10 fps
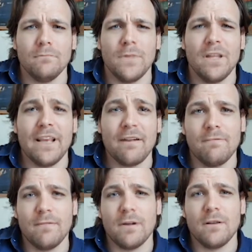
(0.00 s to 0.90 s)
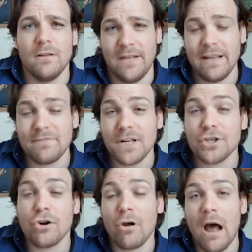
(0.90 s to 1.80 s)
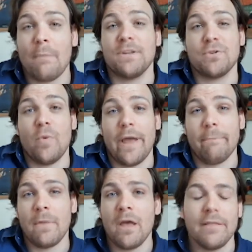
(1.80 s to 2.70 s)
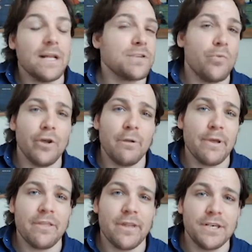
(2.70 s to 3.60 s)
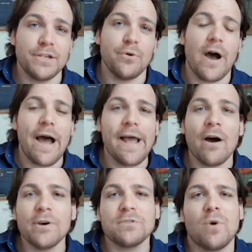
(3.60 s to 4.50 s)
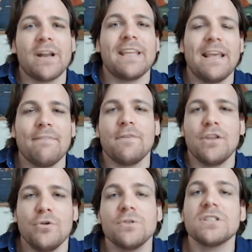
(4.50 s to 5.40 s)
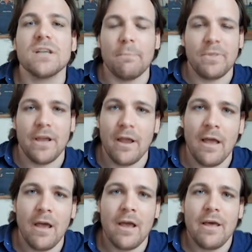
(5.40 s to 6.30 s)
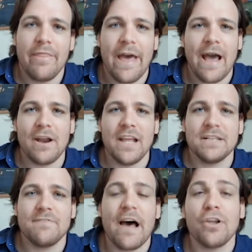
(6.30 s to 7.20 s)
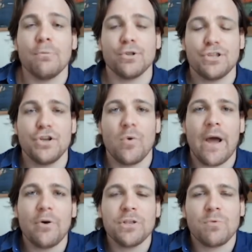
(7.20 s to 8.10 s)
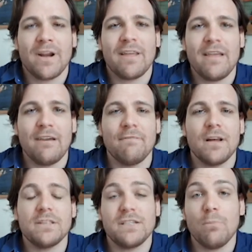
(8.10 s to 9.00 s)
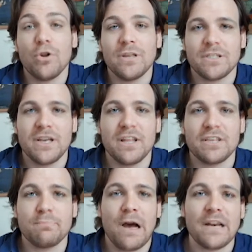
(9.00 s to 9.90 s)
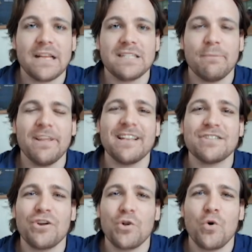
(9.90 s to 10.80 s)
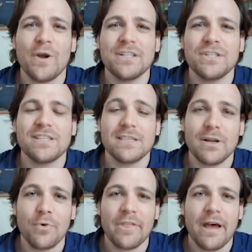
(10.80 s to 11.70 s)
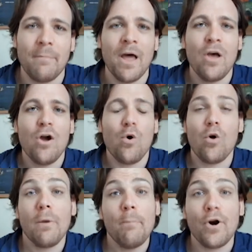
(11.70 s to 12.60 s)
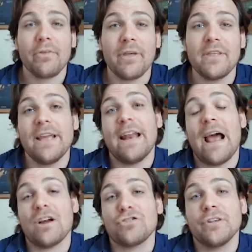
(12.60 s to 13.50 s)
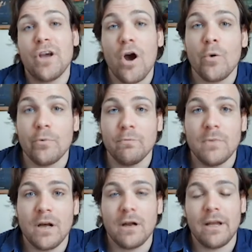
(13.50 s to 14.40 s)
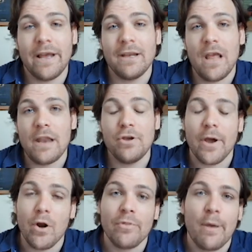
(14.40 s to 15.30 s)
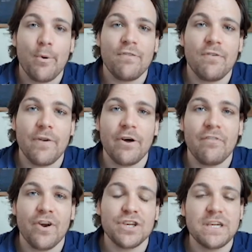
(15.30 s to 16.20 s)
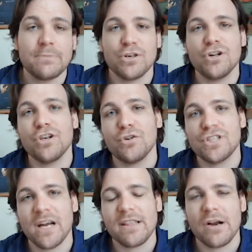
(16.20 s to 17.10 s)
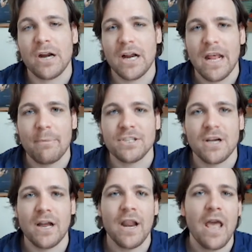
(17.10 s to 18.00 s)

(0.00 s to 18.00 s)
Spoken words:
Give digital copies away. That's a really big thing too. I always want to give you something that is valuable to you. I always want to give someone listening to this podcast something that's going to stick with them, or a book that they can actually own. And you can own that book for very, very cheap. So go check that on Amazon.